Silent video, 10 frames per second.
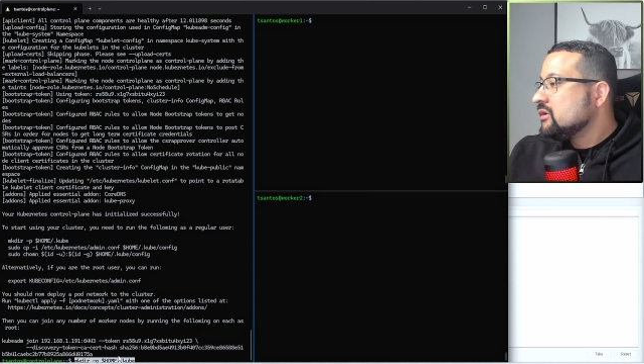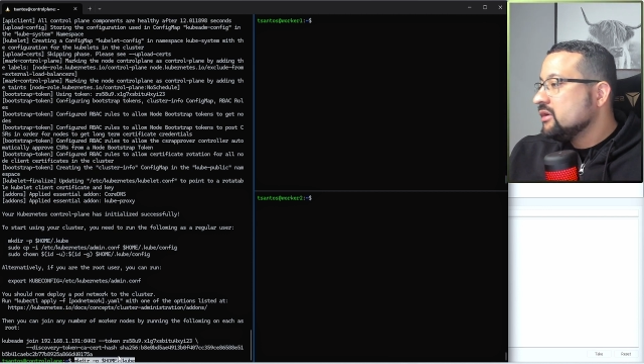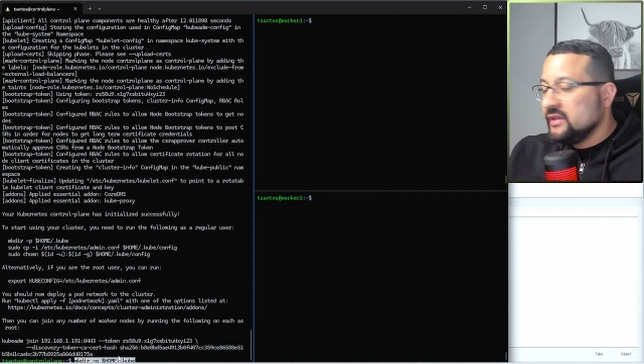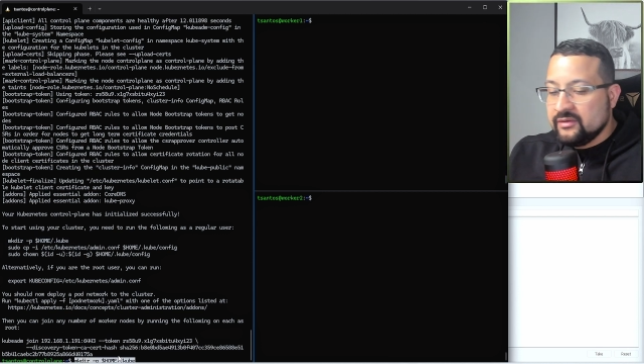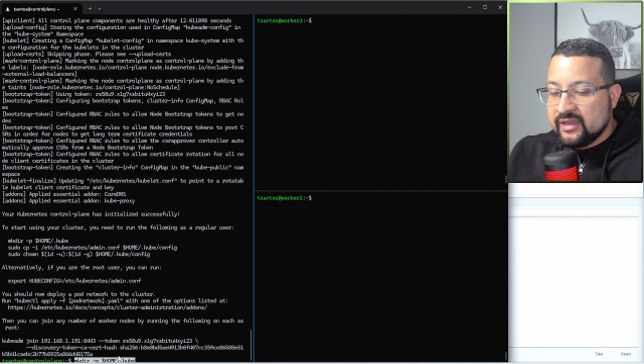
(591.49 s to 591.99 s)

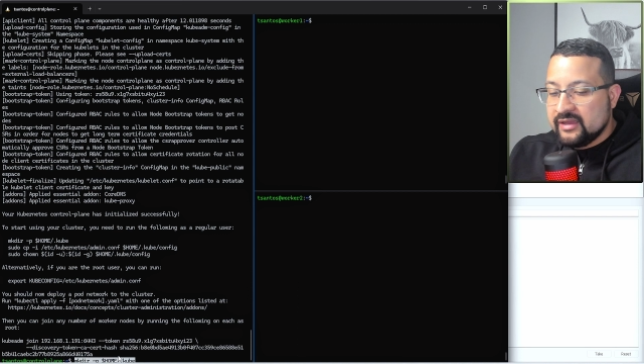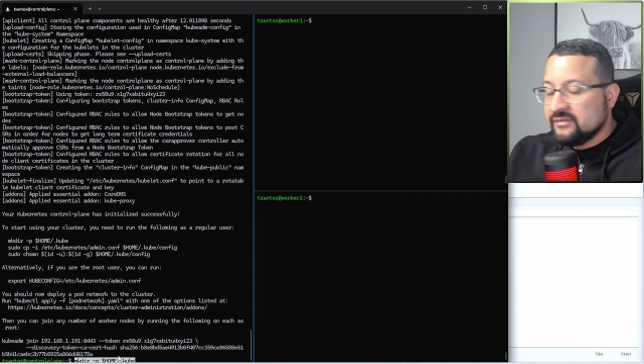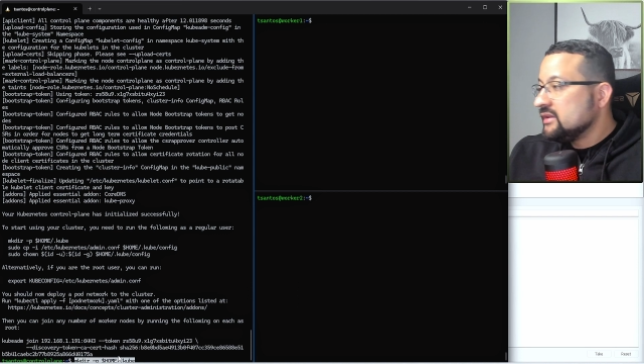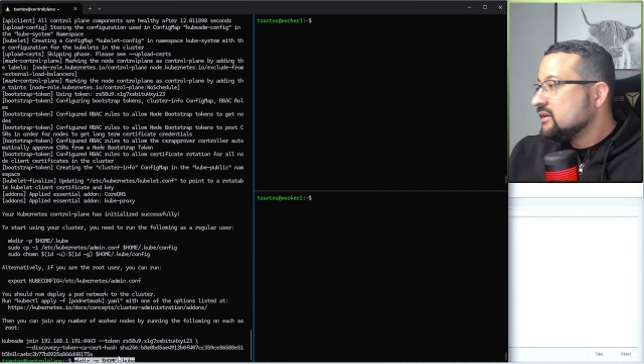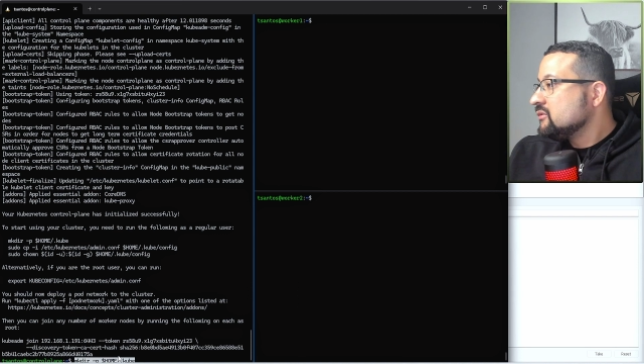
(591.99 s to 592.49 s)
for you
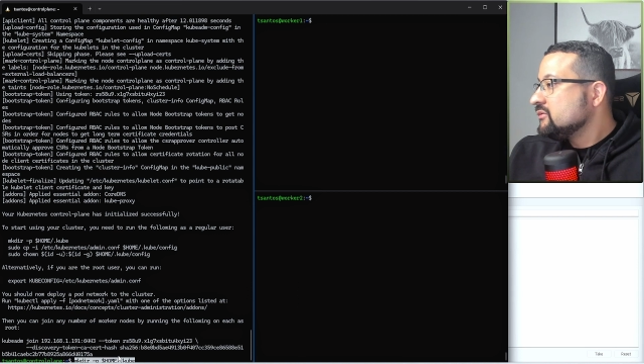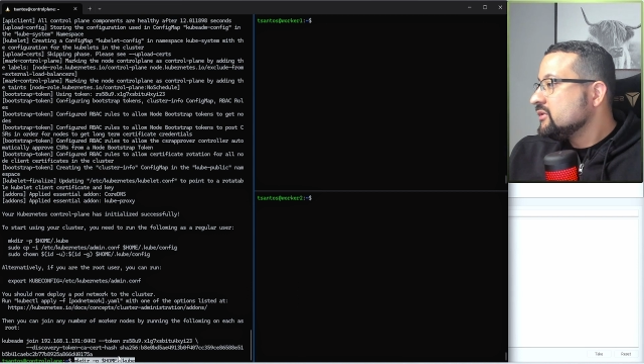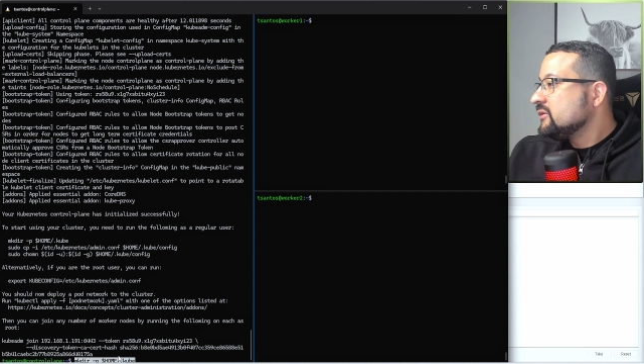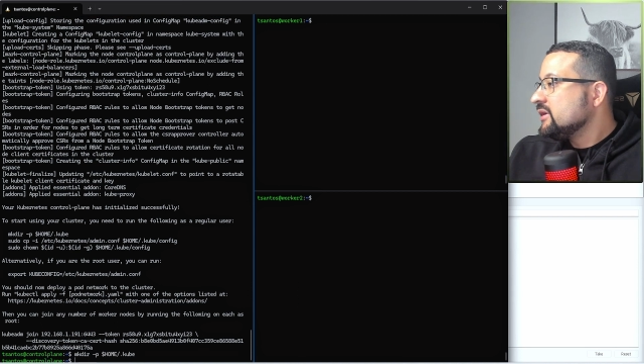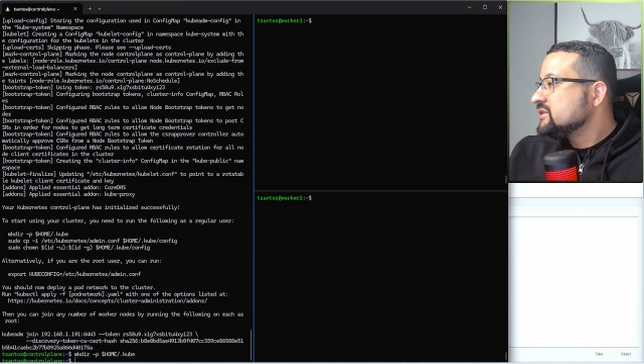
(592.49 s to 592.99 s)
have the
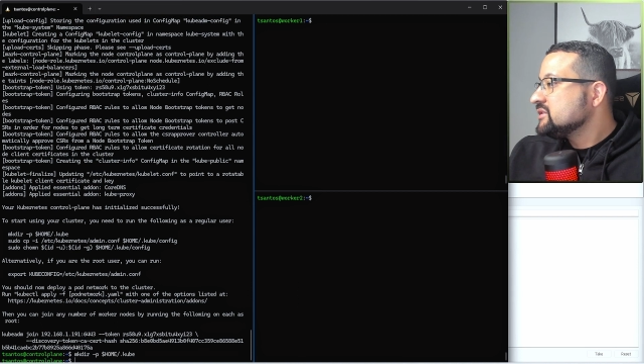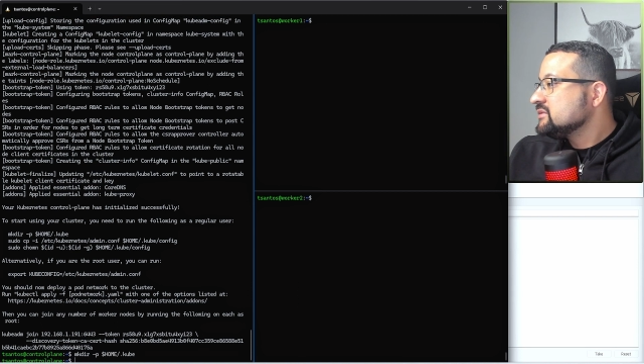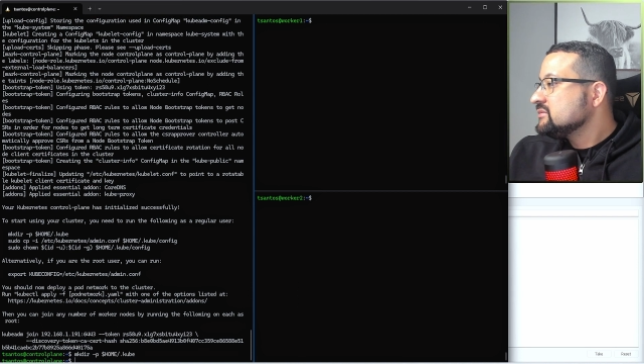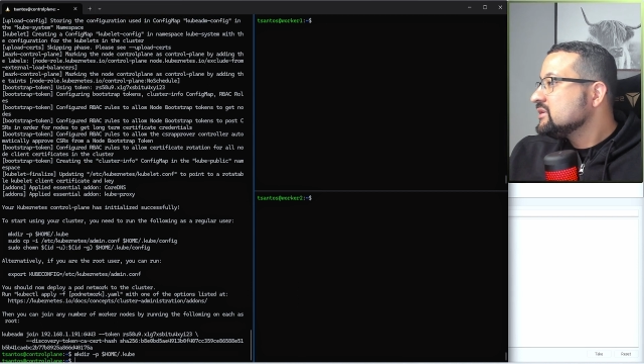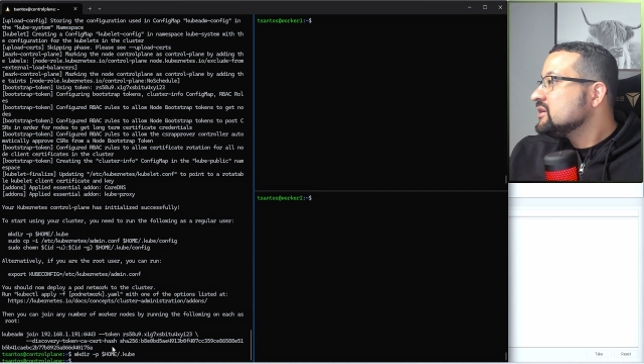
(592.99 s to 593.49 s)

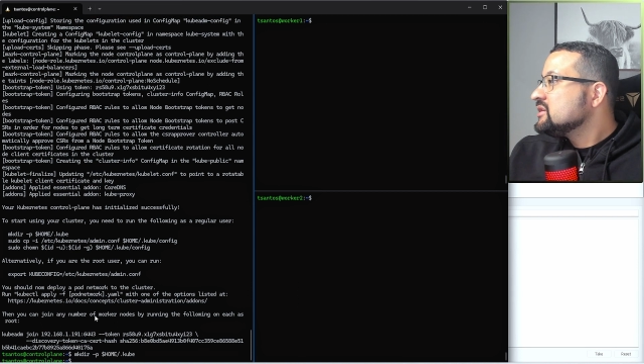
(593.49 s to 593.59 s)
configuration.